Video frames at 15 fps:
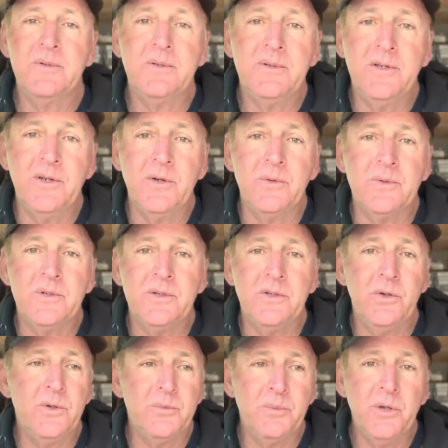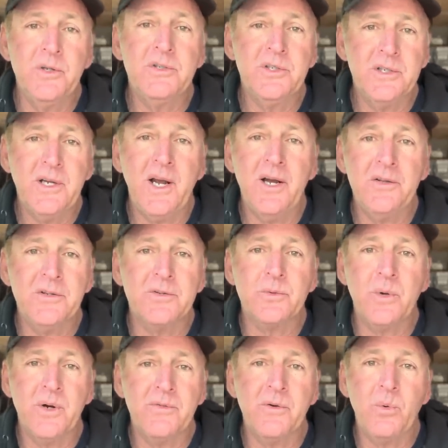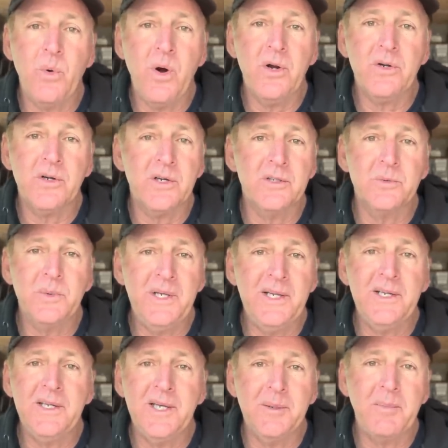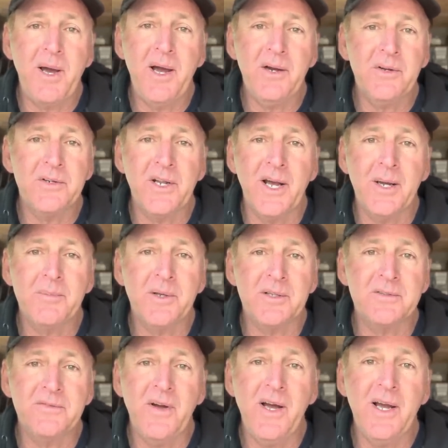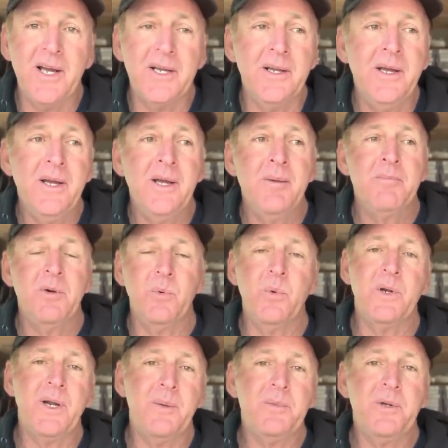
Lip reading: you know, you can push it, yeah, on this rougher water because we need to get back on time, that's fine. But what I'm